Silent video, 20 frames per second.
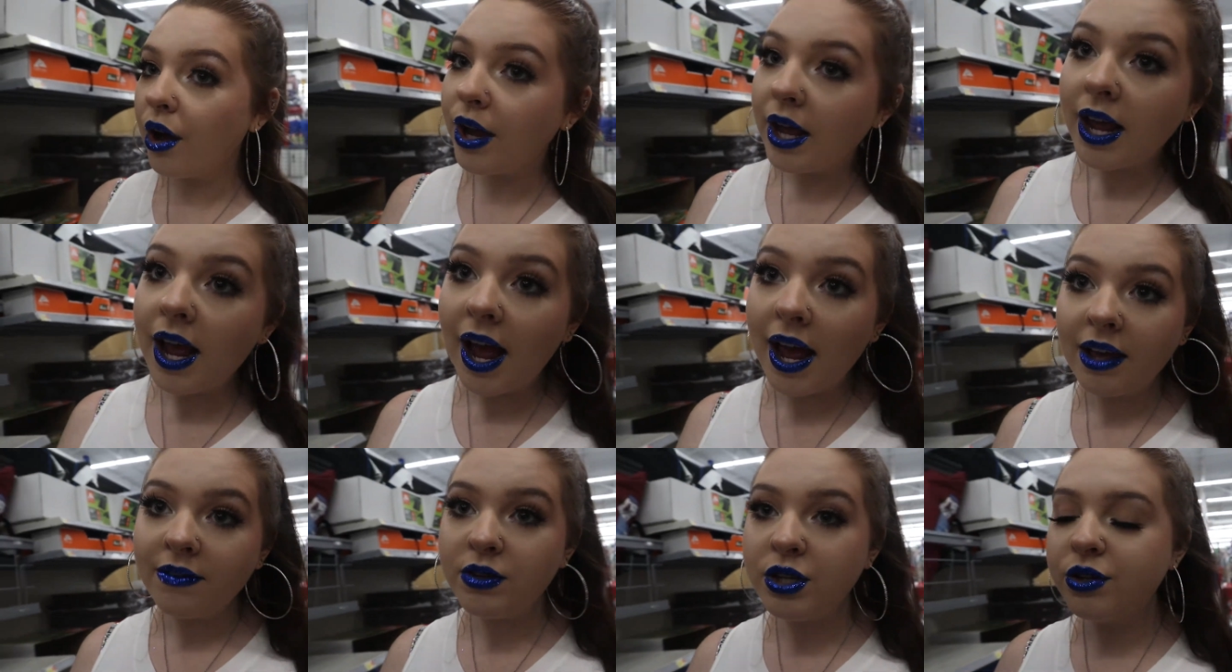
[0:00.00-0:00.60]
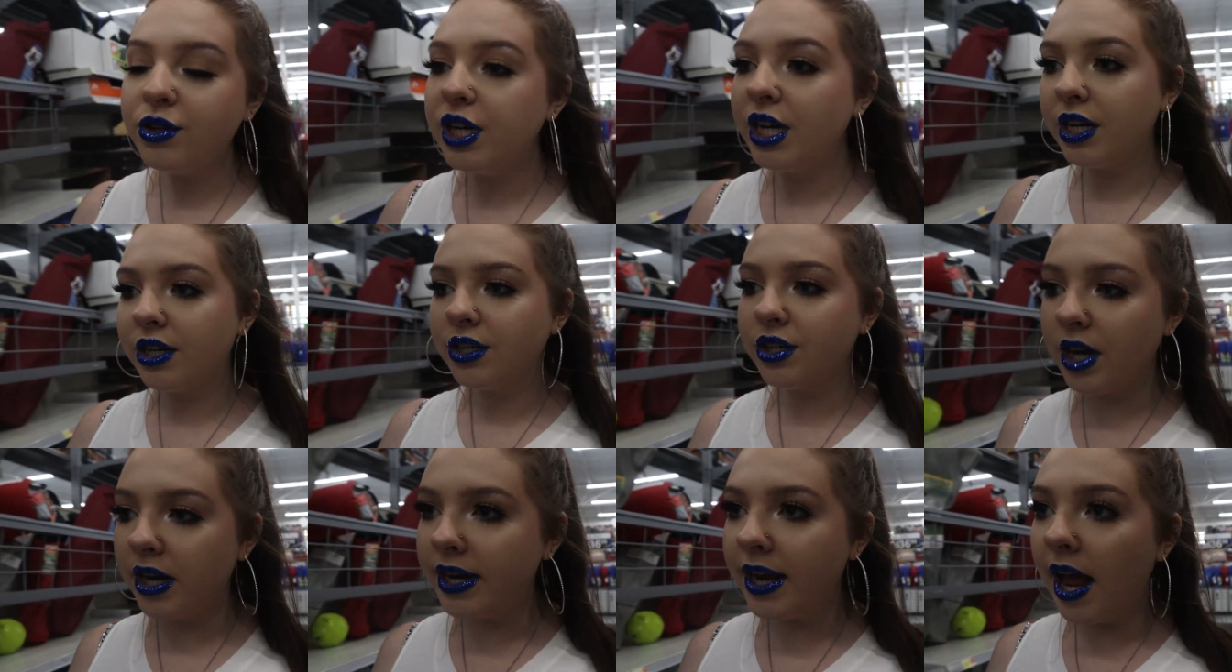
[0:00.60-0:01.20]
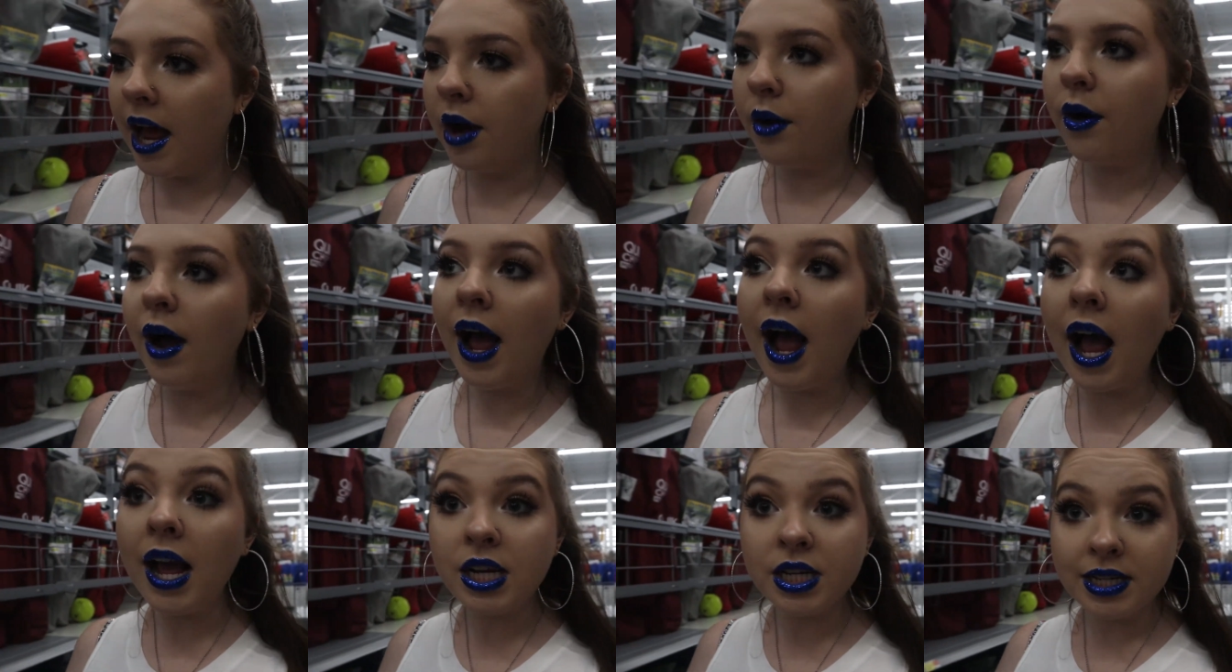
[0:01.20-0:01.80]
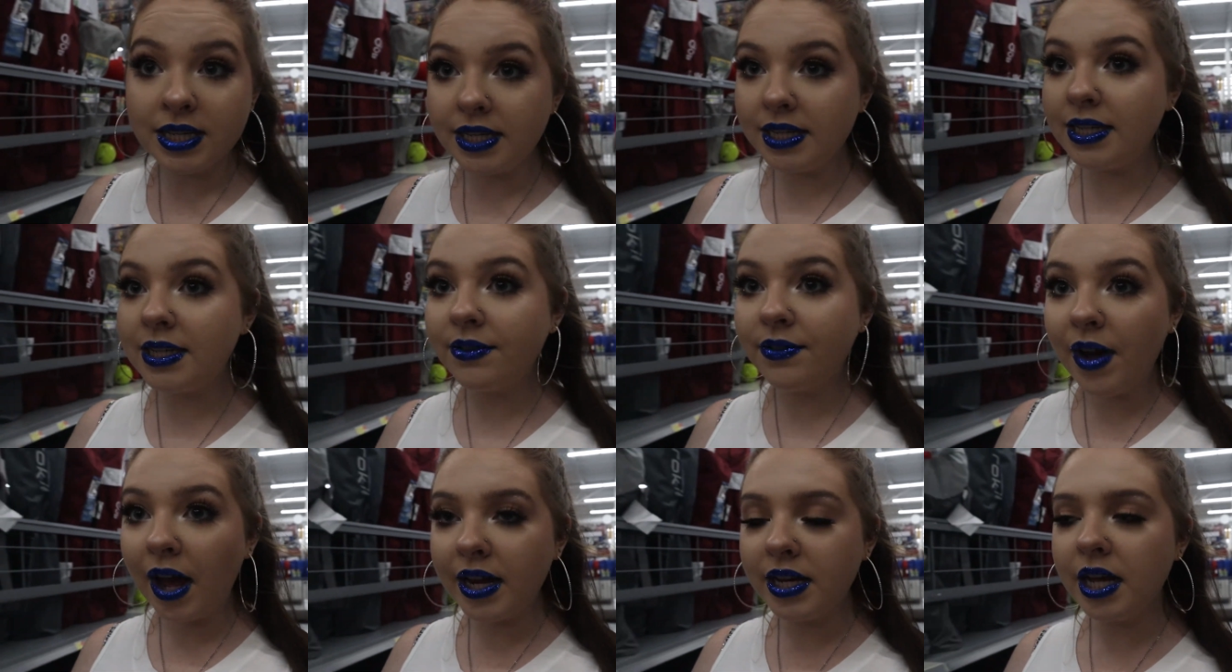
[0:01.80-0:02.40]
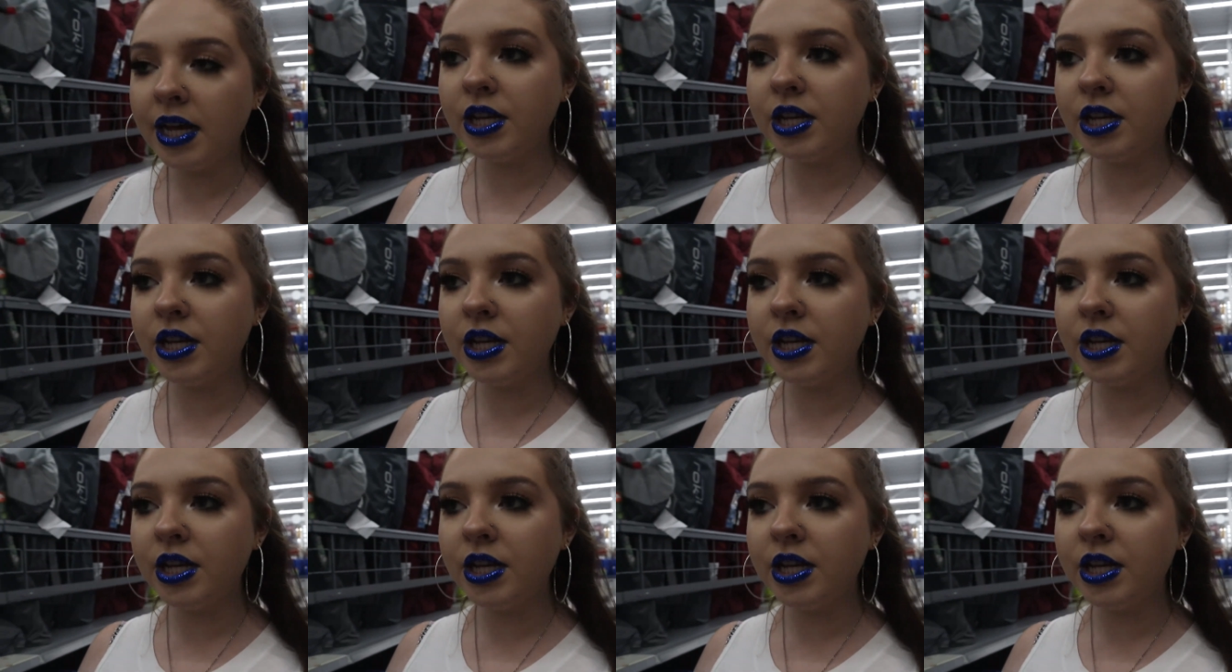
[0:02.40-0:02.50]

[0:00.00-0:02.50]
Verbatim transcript: Okay, I have two chairs right now. I just need to find